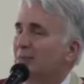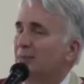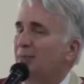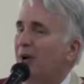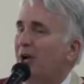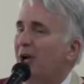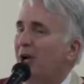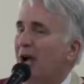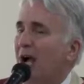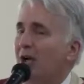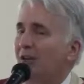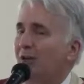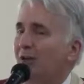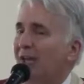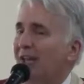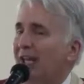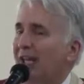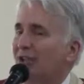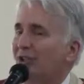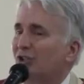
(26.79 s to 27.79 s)
to
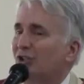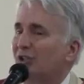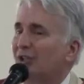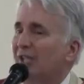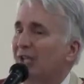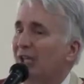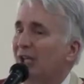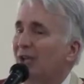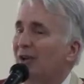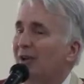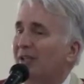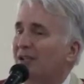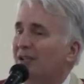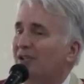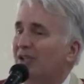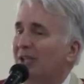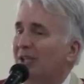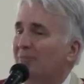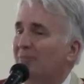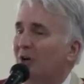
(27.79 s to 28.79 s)
congregation here at
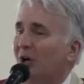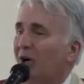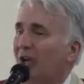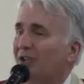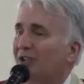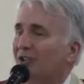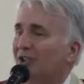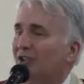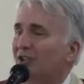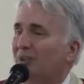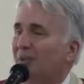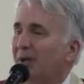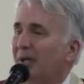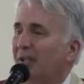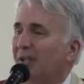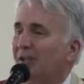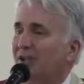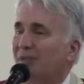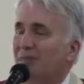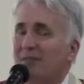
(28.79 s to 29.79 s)
St. Mark's, as
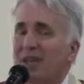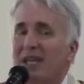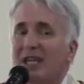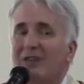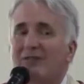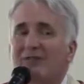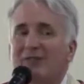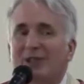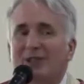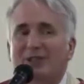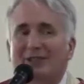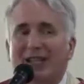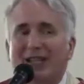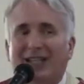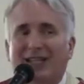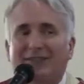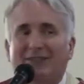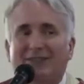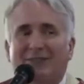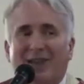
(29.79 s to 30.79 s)
well as many
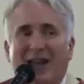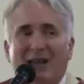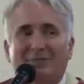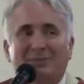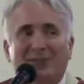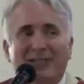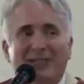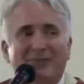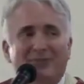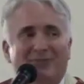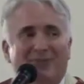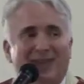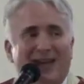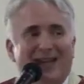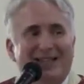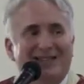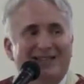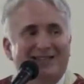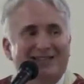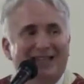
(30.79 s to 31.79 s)
visiting family,
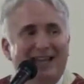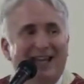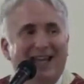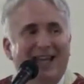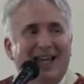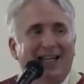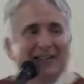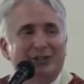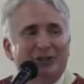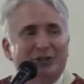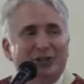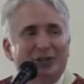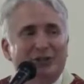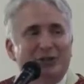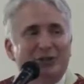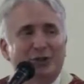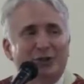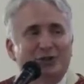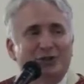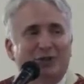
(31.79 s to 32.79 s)
friends, and
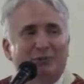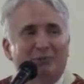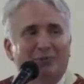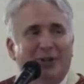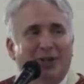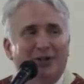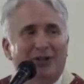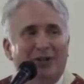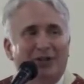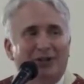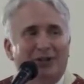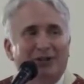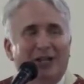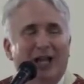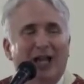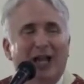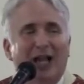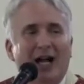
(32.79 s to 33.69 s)
sisters and brothers.